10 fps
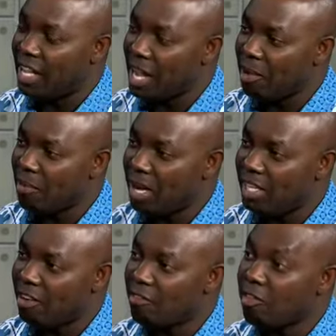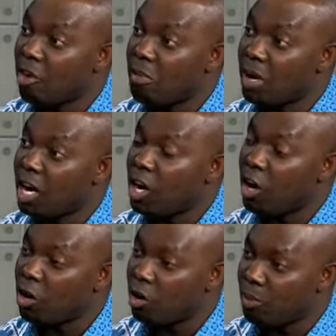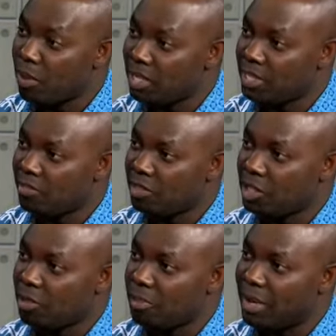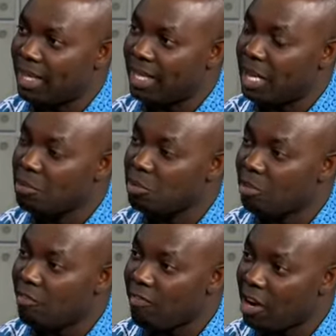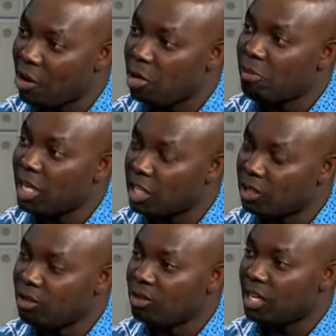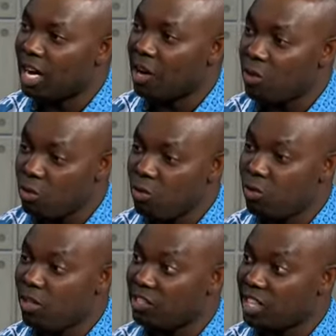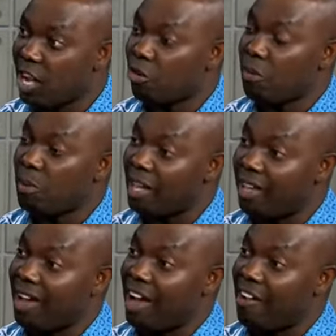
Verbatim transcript: a young man uh, from uh, Congo Brazzaville by the names of Vérone Mankou, uh, who is arguably